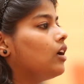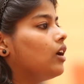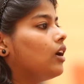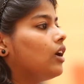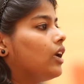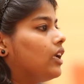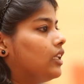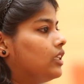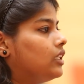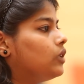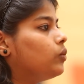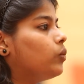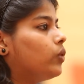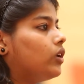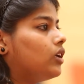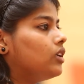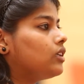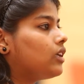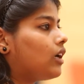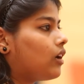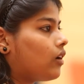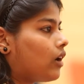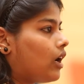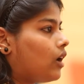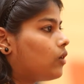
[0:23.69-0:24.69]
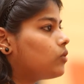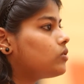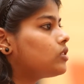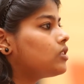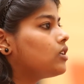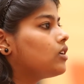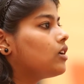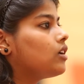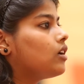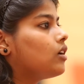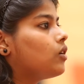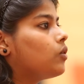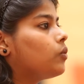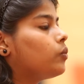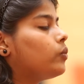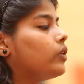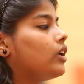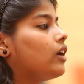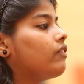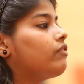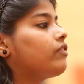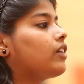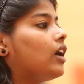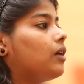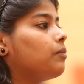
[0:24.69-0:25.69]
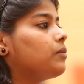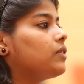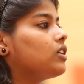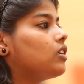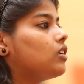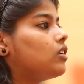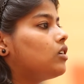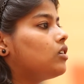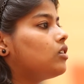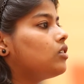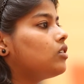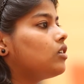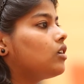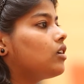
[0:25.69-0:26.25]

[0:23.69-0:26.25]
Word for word: in the world around. We have come here